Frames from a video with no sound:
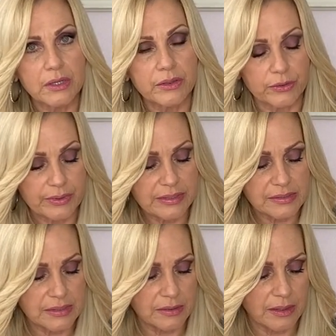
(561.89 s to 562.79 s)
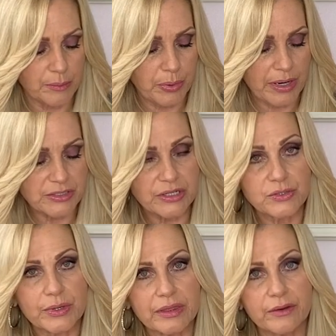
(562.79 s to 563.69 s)
there is a project
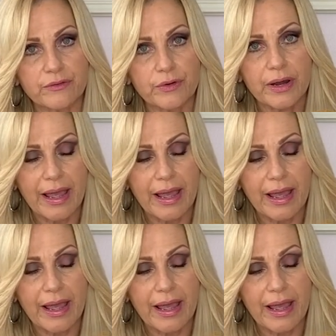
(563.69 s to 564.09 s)
right there for a